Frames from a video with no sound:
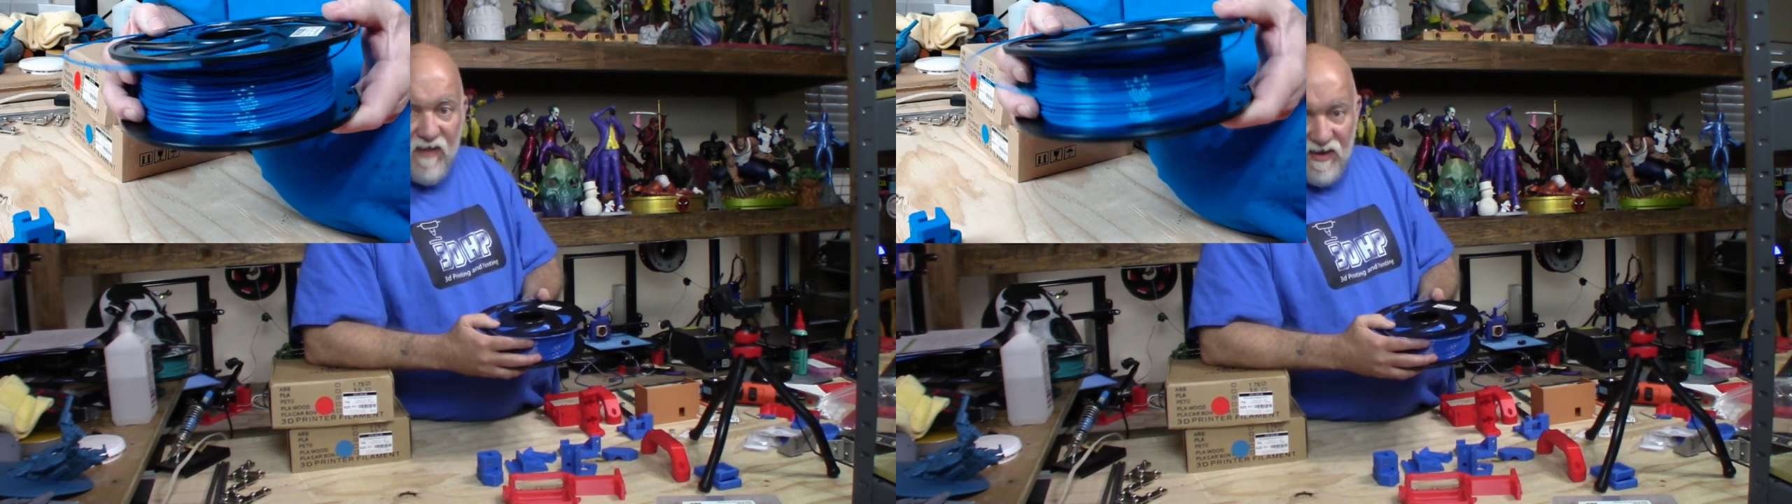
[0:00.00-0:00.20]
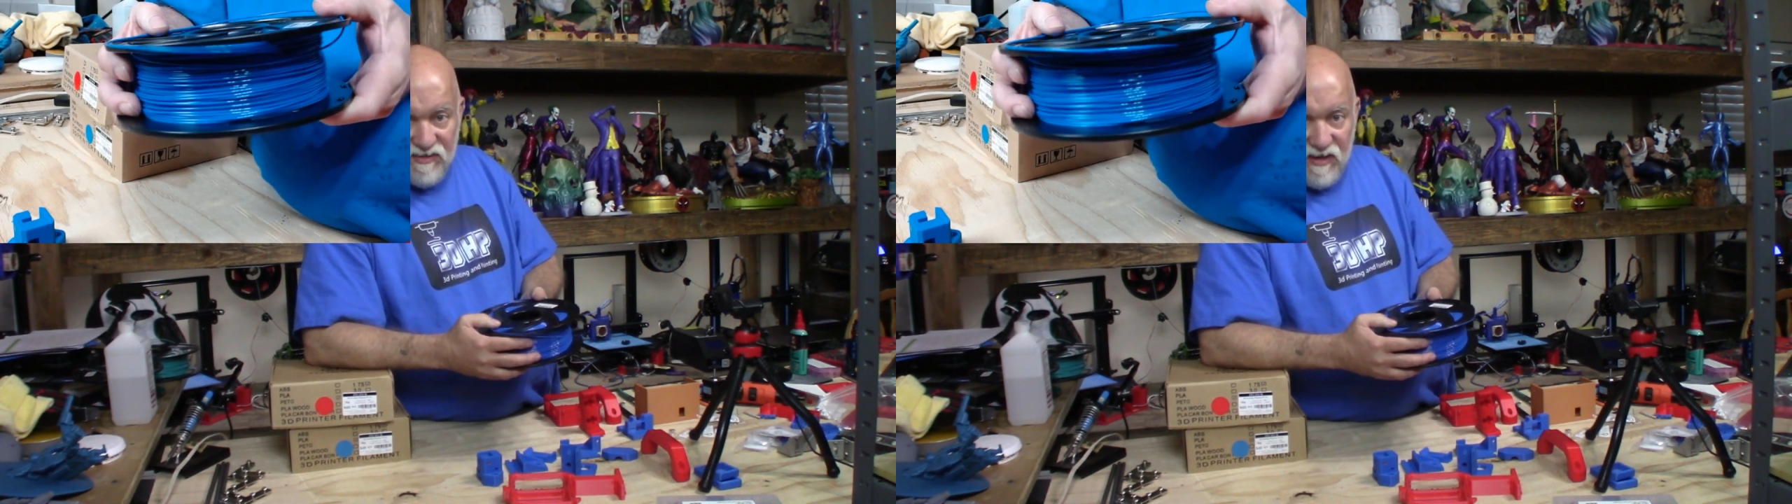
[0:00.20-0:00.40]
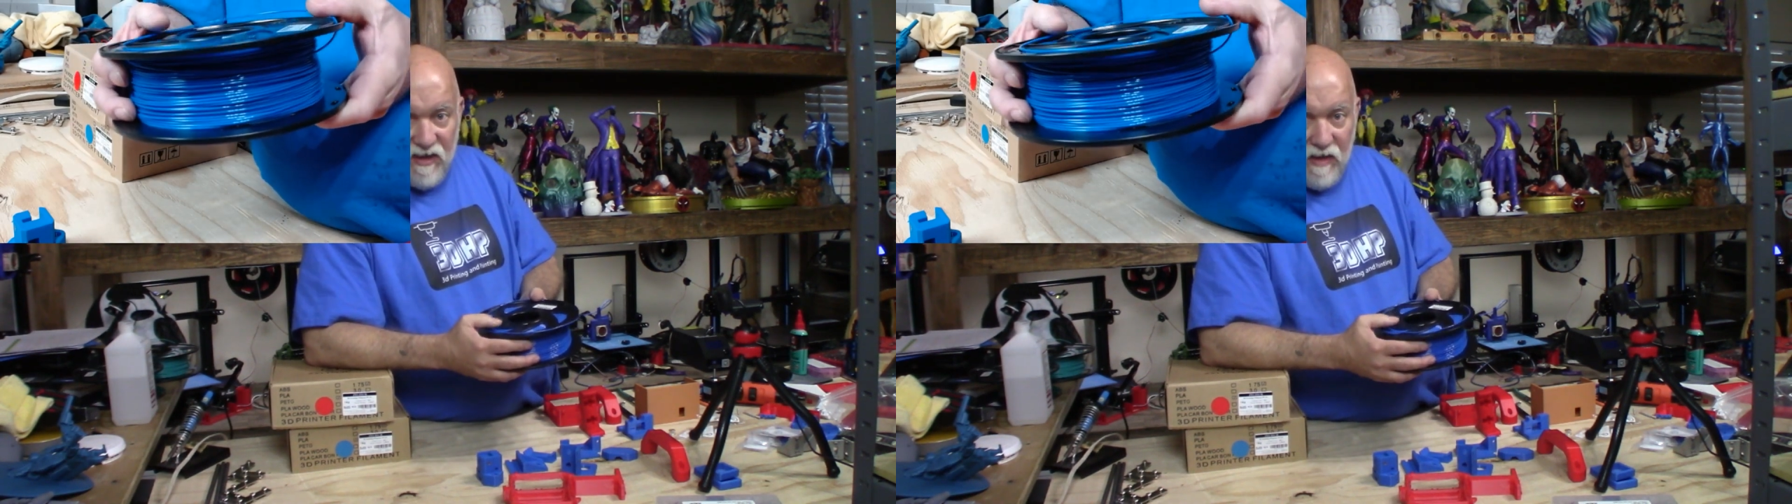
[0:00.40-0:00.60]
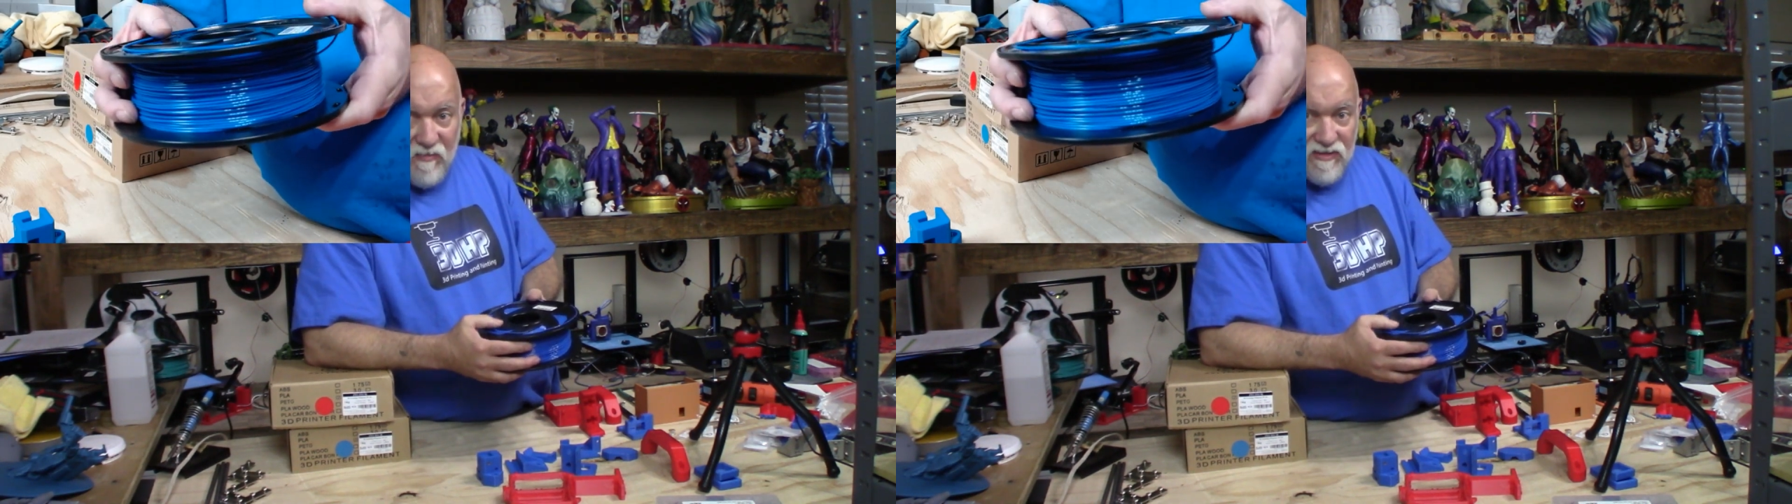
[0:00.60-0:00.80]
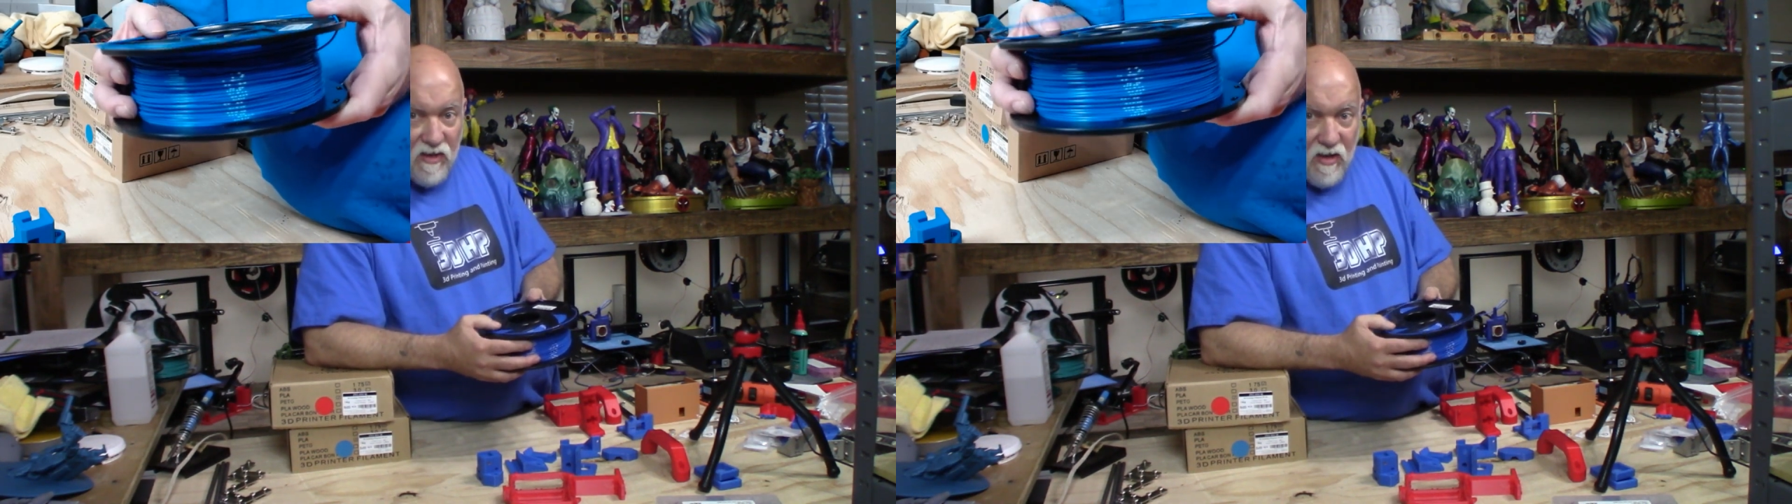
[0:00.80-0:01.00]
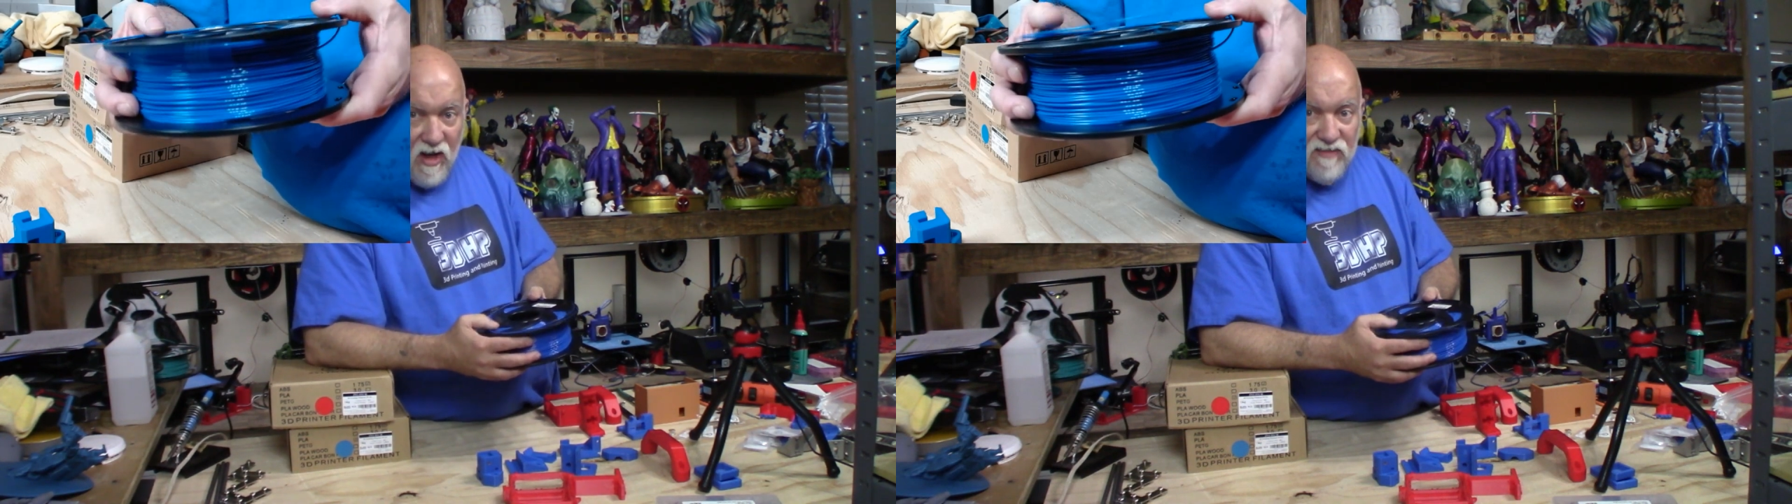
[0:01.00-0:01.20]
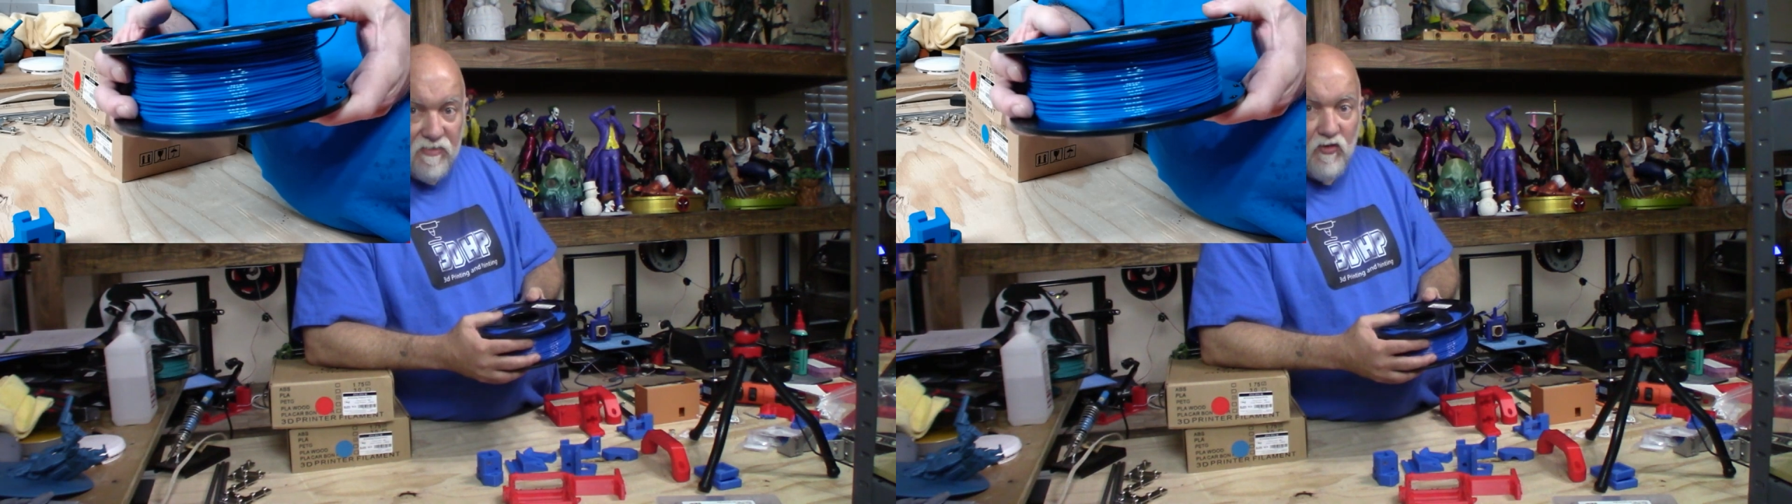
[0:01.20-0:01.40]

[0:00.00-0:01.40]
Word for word: fancy name that's going to cost me